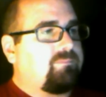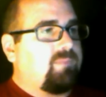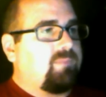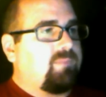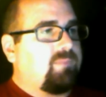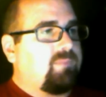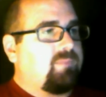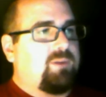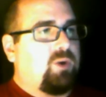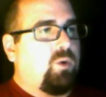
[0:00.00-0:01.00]
Was it
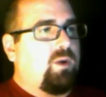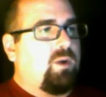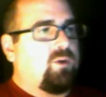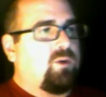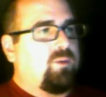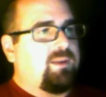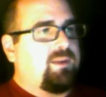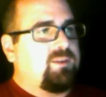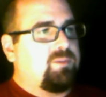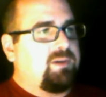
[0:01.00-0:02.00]
McCoy or Wiz?
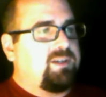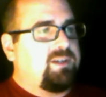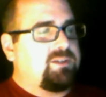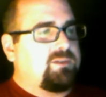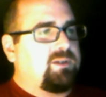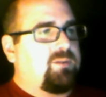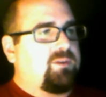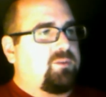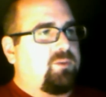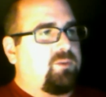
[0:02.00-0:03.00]
Pretty sure it
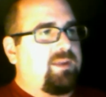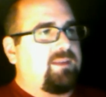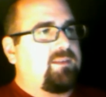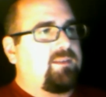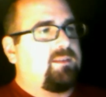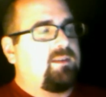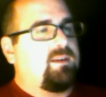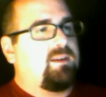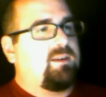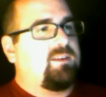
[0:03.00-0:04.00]
was Wiz.
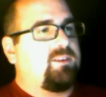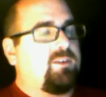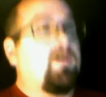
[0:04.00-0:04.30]
Conserv.